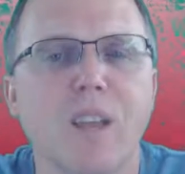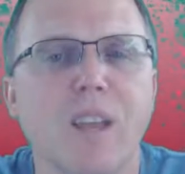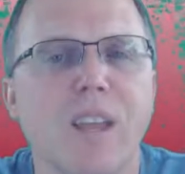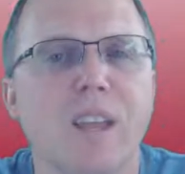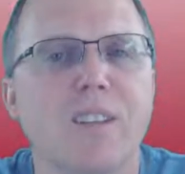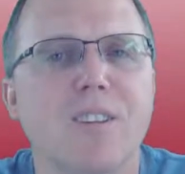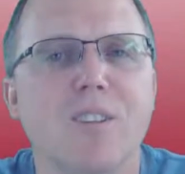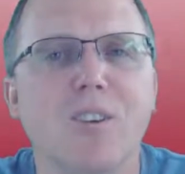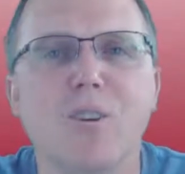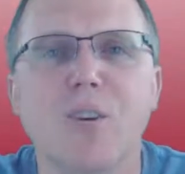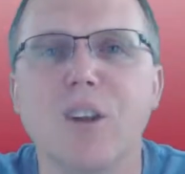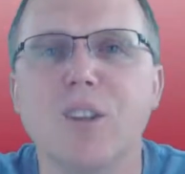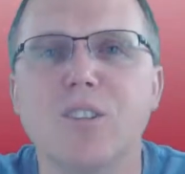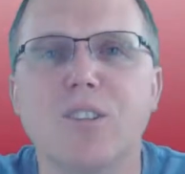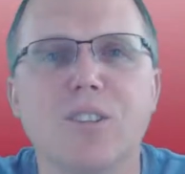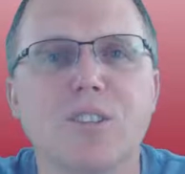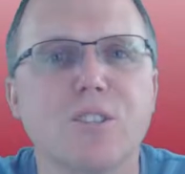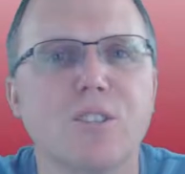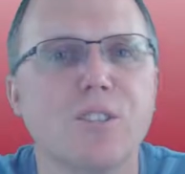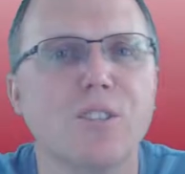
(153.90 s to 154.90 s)
And you know, I
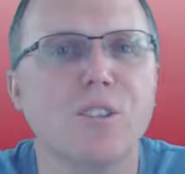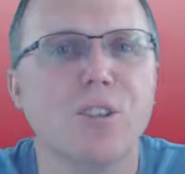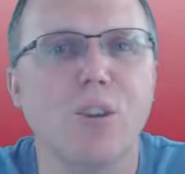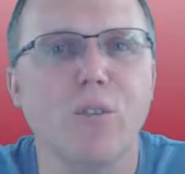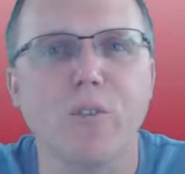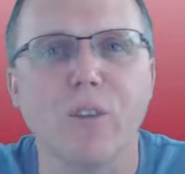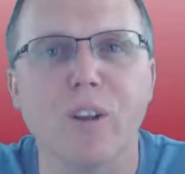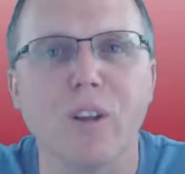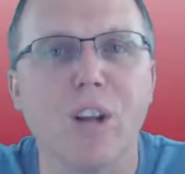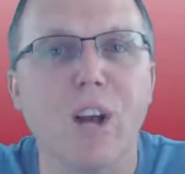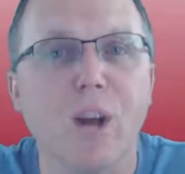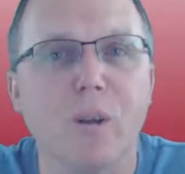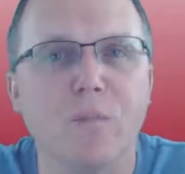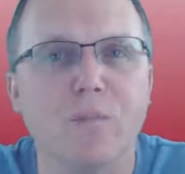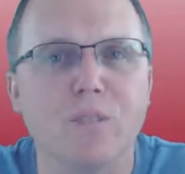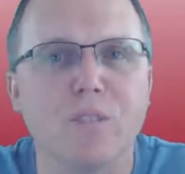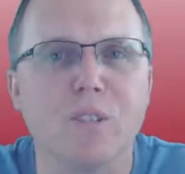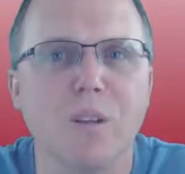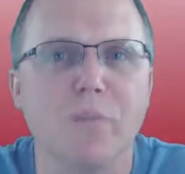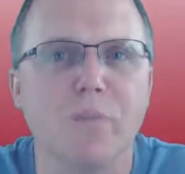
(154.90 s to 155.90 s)
just couldn't
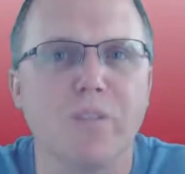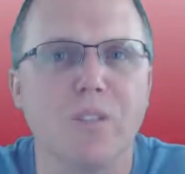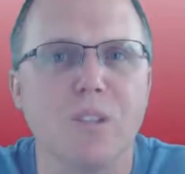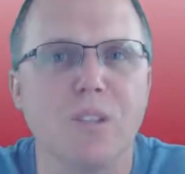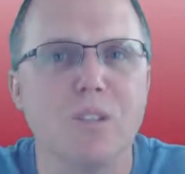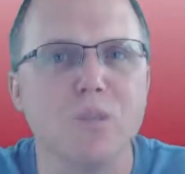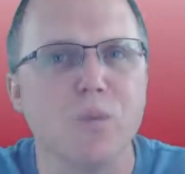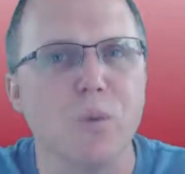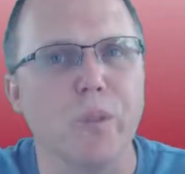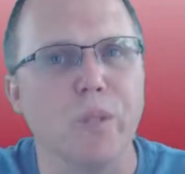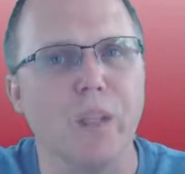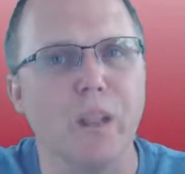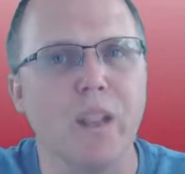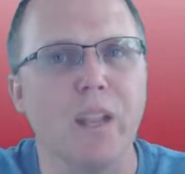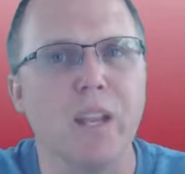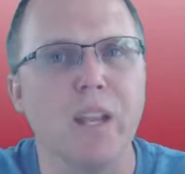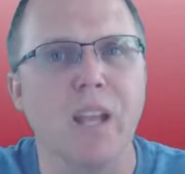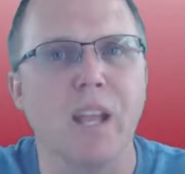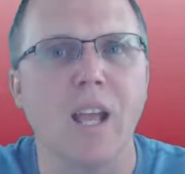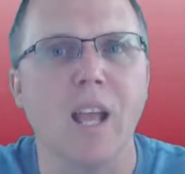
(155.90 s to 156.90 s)
overcome some of these with the
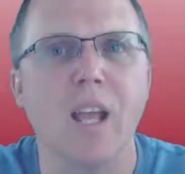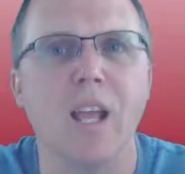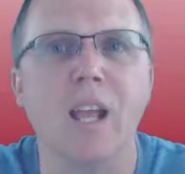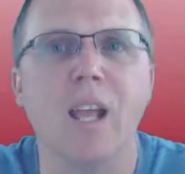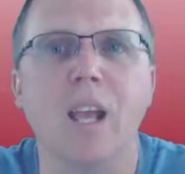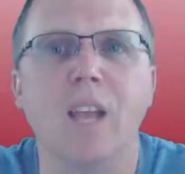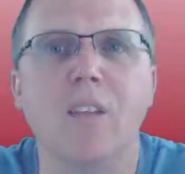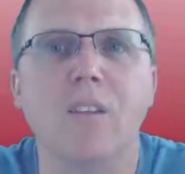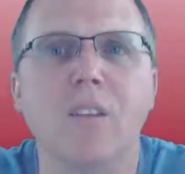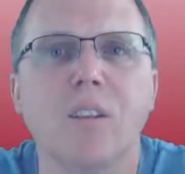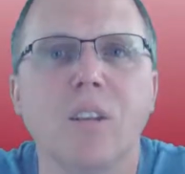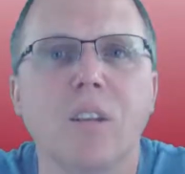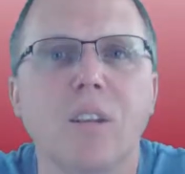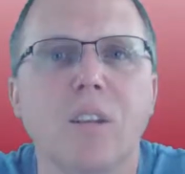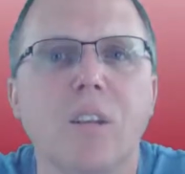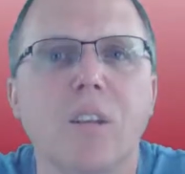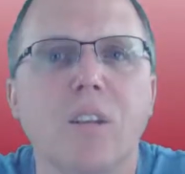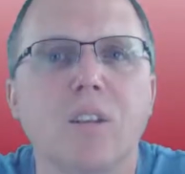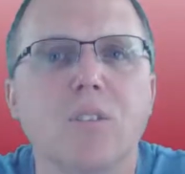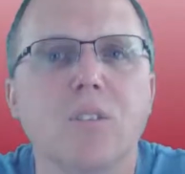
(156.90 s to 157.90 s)
lighting I had.
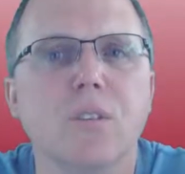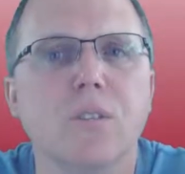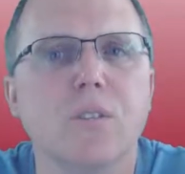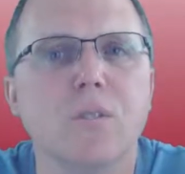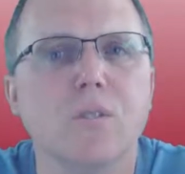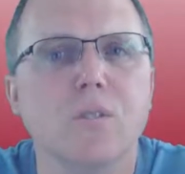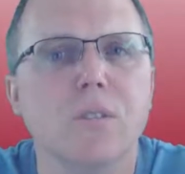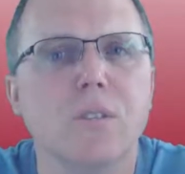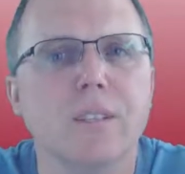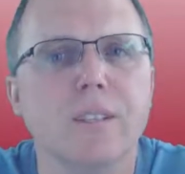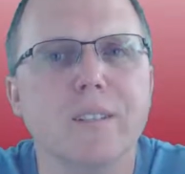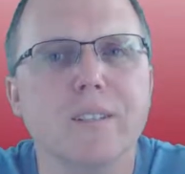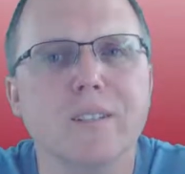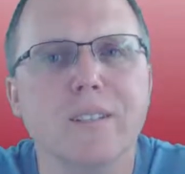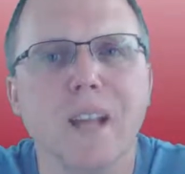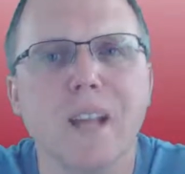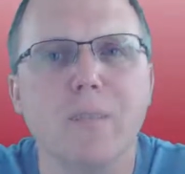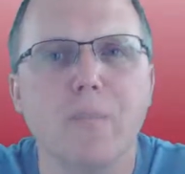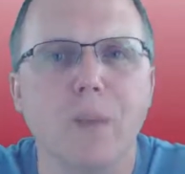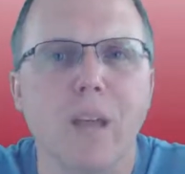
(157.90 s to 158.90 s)
So it's
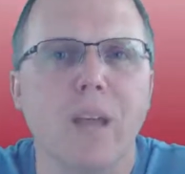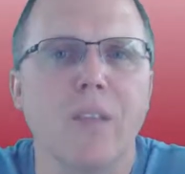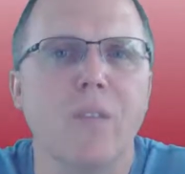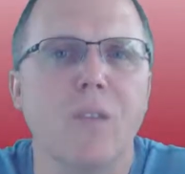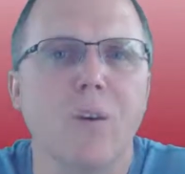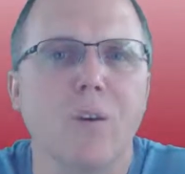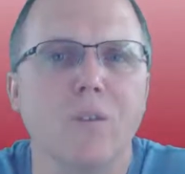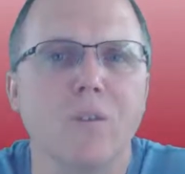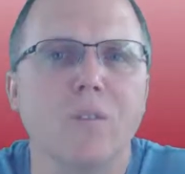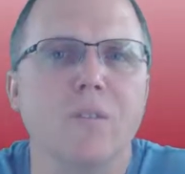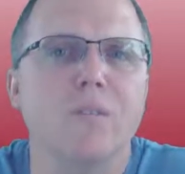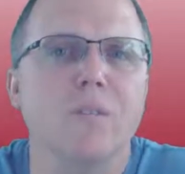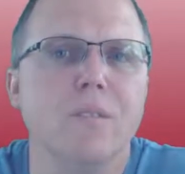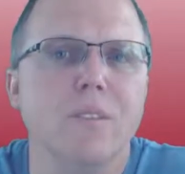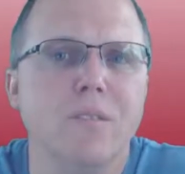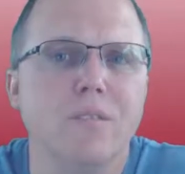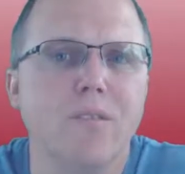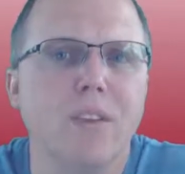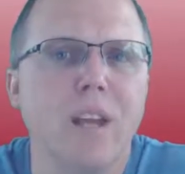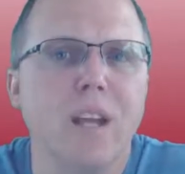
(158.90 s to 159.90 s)
not bad though, and
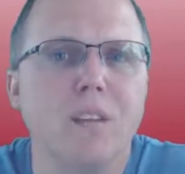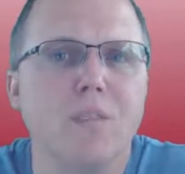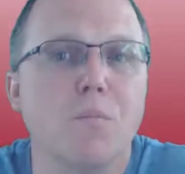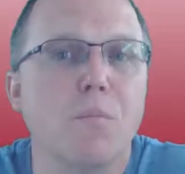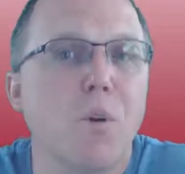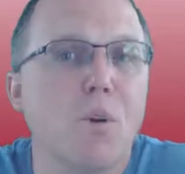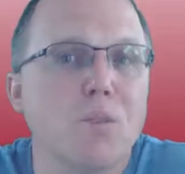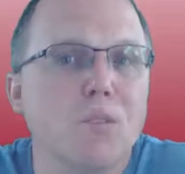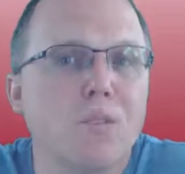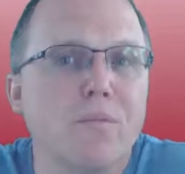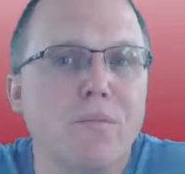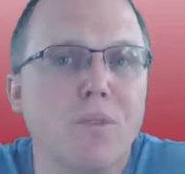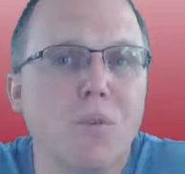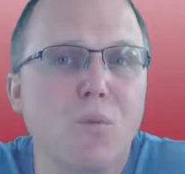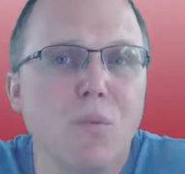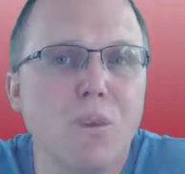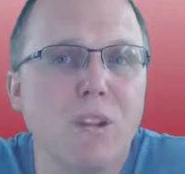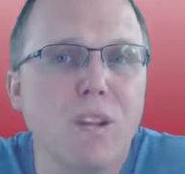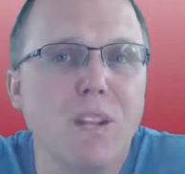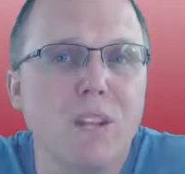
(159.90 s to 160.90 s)
in fact most of you
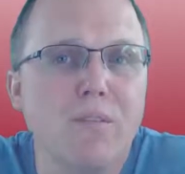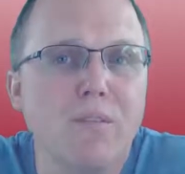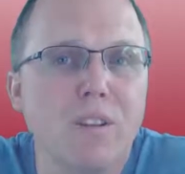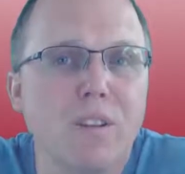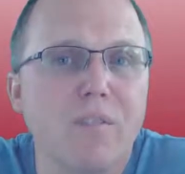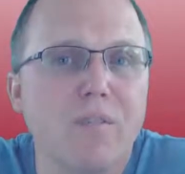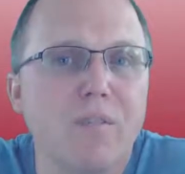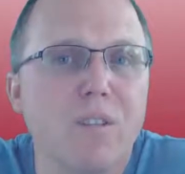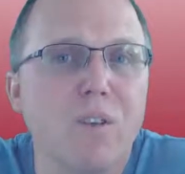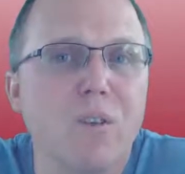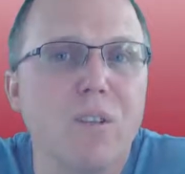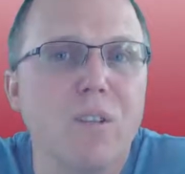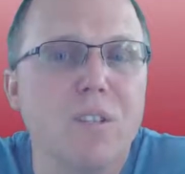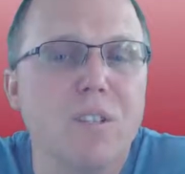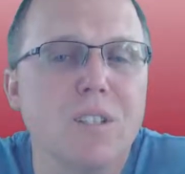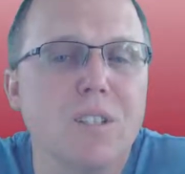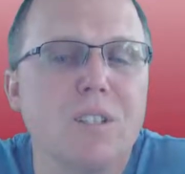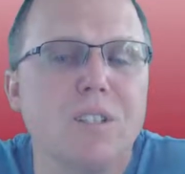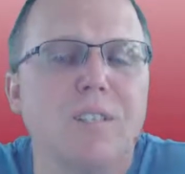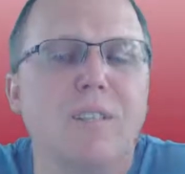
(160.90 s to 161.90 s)
wouldn't even have
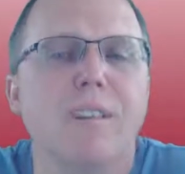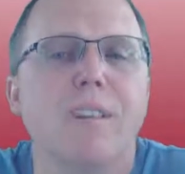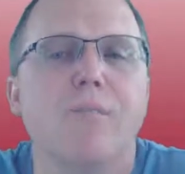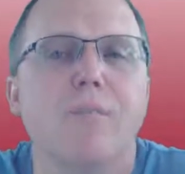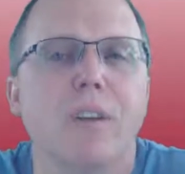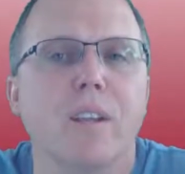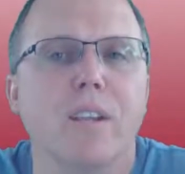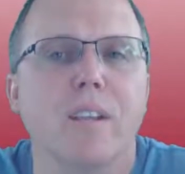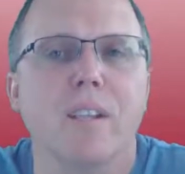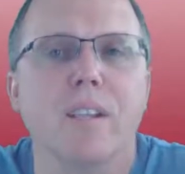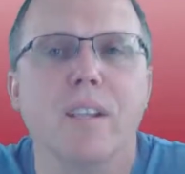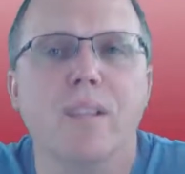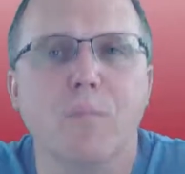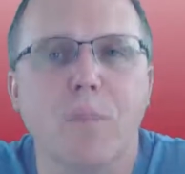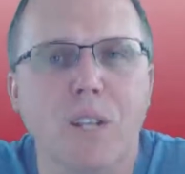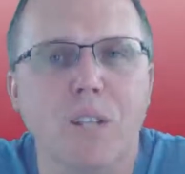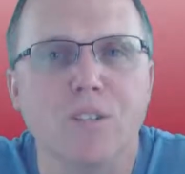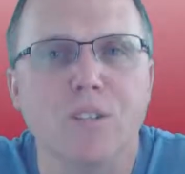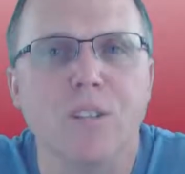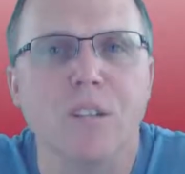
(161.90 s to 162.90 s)
noticed it if I didn't
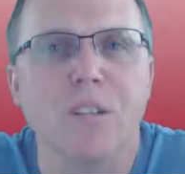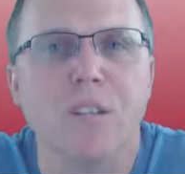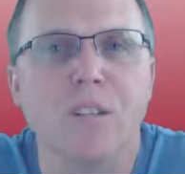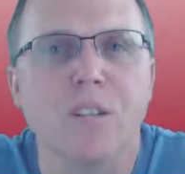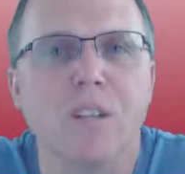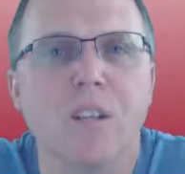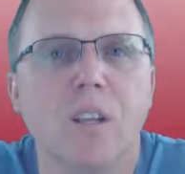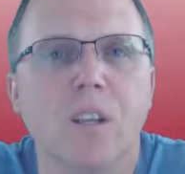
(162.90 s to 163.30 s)
mention it.